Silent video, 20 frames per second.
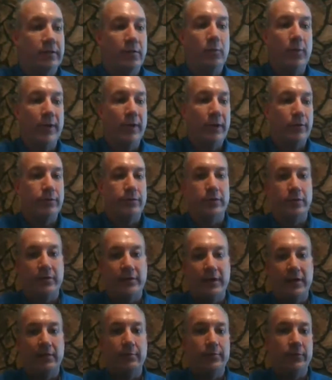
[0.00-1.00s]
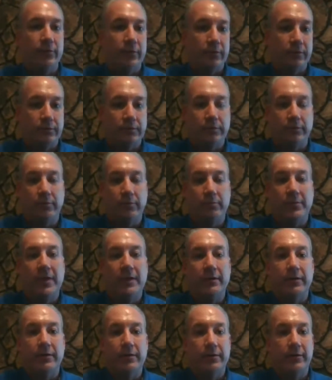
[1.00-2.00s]
to Windows or Teams or or
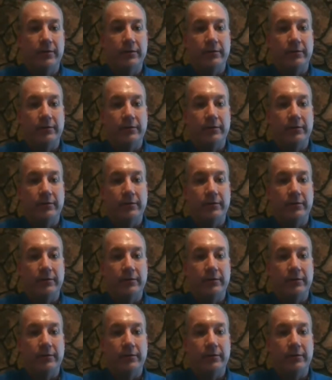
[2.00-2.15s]
Meet or,